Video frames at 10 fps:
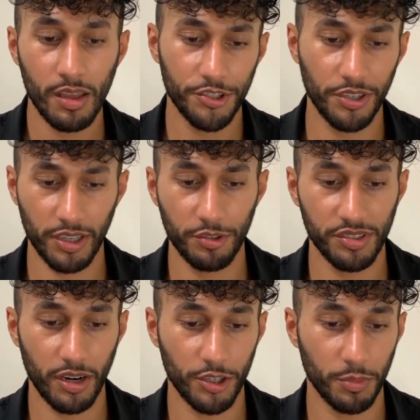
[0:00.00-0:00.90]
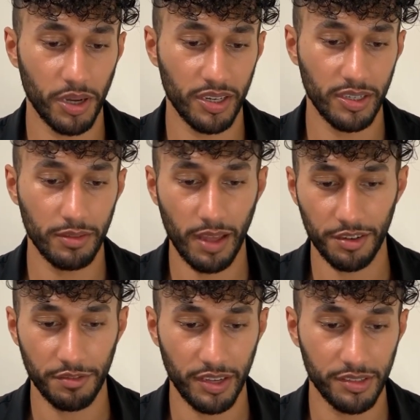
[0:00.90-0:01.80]
So you can use it on your body
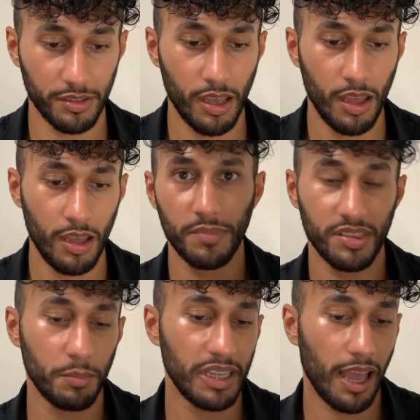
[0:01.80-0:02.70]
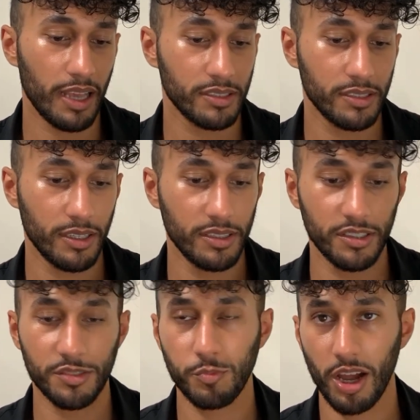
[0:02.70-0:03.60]
and your face. Somebody asked, is
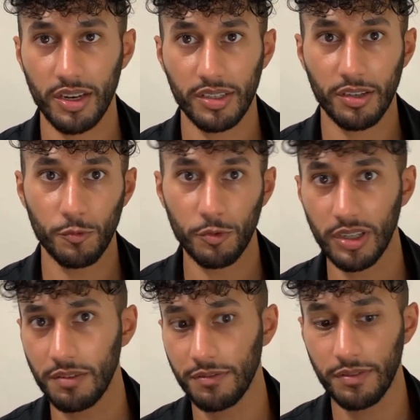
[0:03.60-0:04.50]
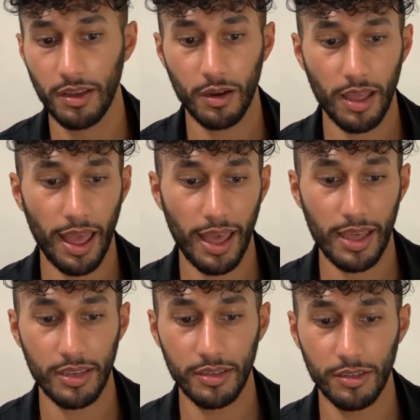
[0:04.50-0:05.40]
this product reef
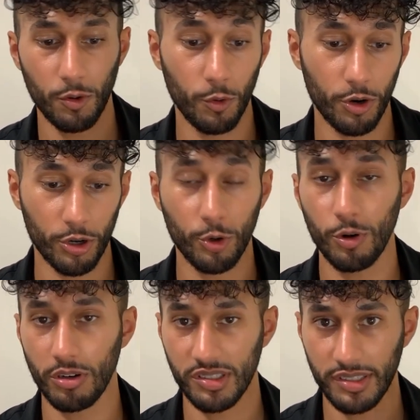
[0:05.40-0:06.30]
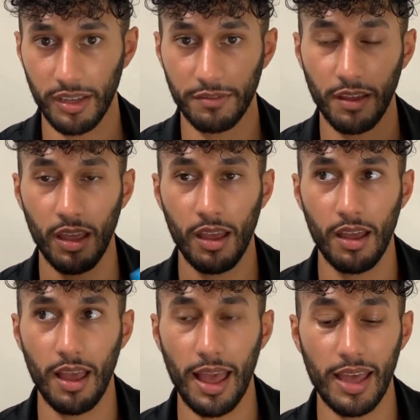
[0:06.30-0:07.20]
and or coral safe?
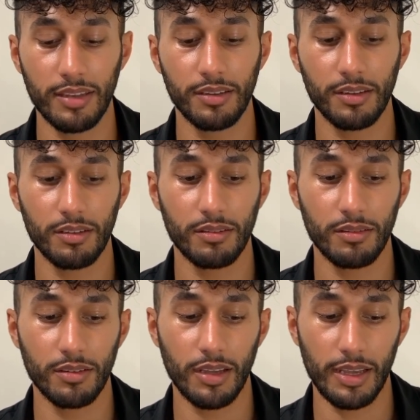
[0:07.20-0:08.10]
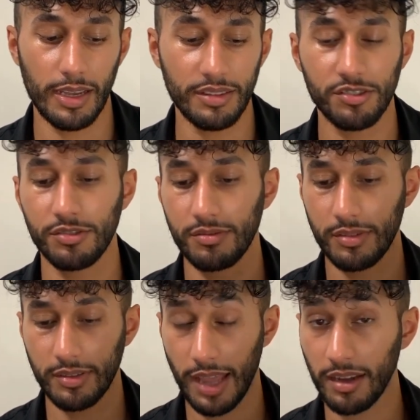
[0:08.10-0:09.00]
And it's
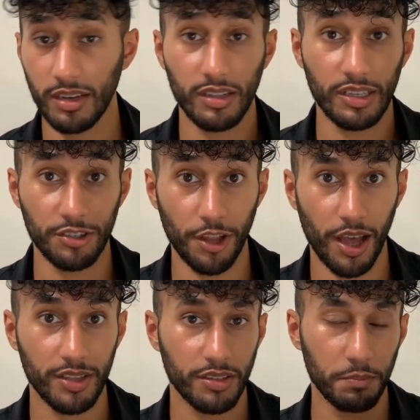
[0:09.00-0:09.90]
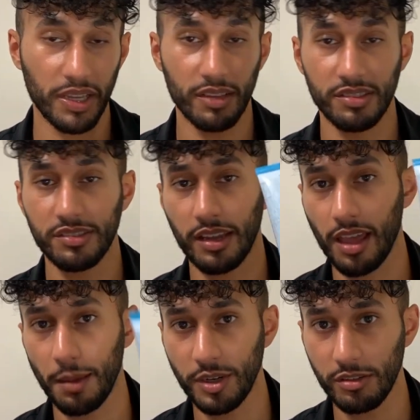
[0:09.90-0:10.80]
technically not because it's a
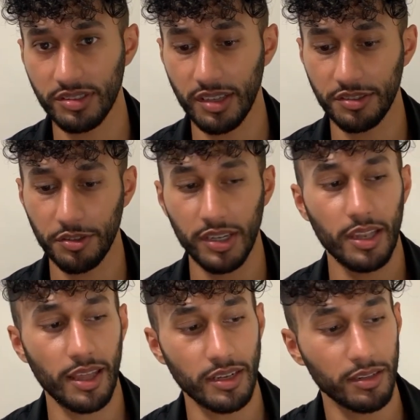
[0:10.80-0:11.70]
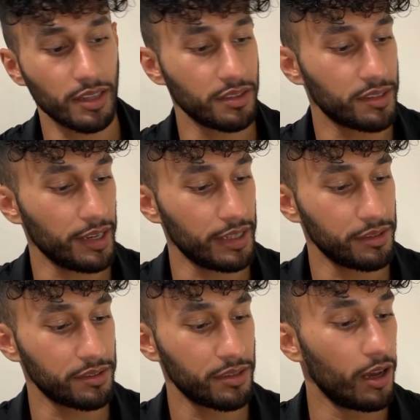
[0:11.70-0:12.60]
chemical sunscreen and it
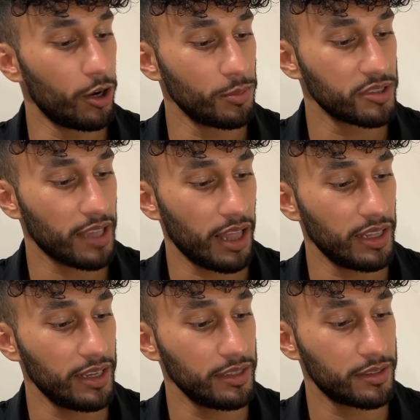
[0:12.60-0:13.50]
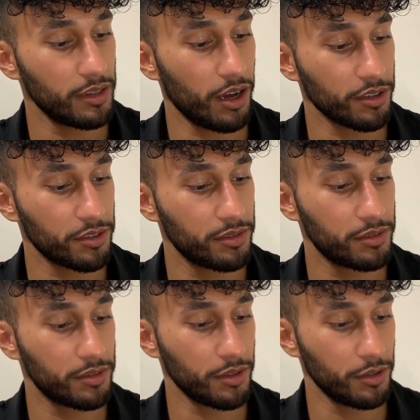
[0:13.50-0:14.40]
contains homosalate,
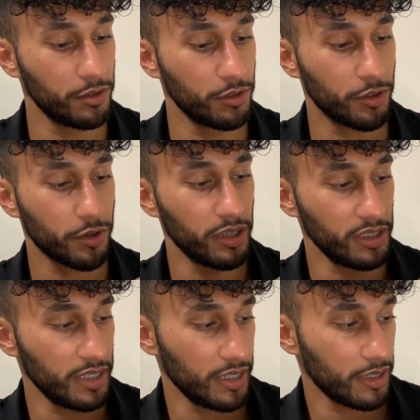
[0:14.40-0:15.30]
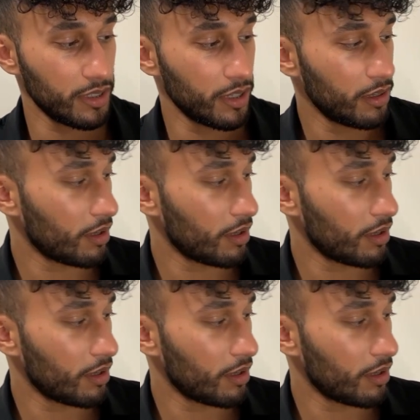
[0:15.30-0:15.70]
octocrylene,